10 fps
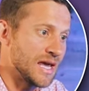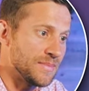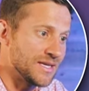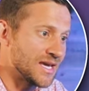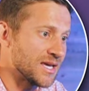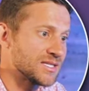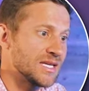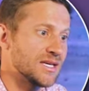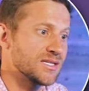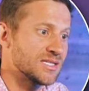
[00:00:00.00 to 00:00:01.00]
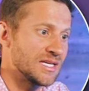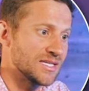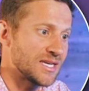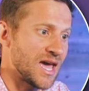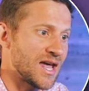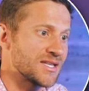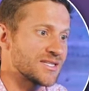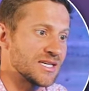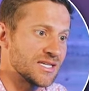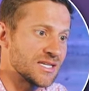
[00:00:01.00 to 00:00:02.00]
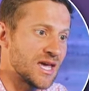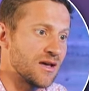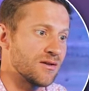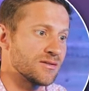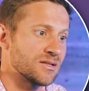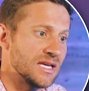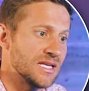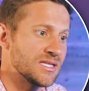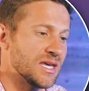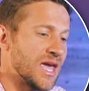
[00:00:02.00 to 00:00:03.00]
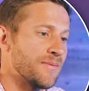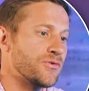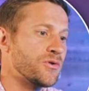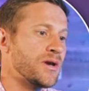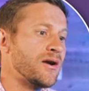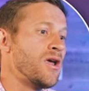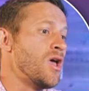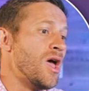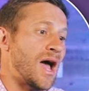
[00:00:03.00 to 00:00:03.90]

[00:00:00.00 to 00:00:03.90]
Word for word: A-B testing, see stats, see sales, leads that came through here.